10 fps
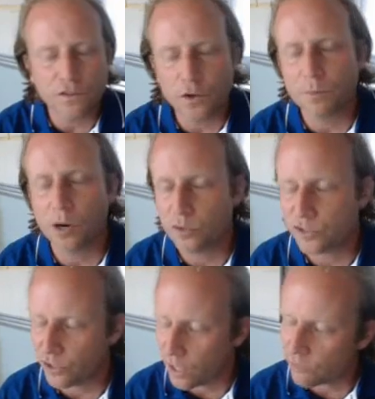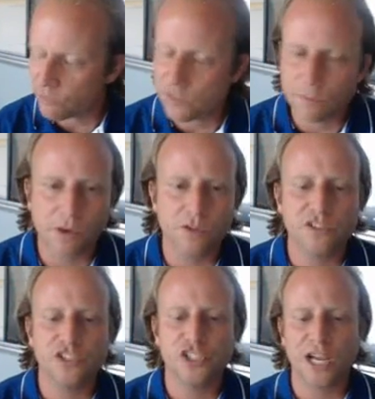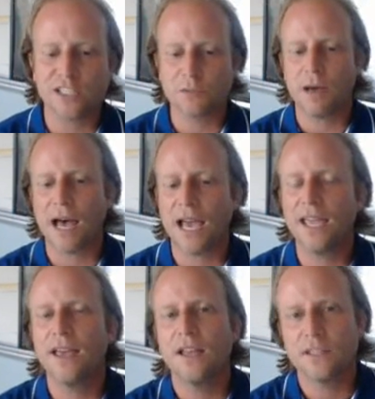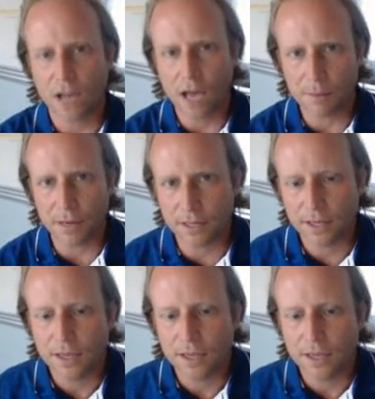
of your posts, your hundreds of posts, just by topic.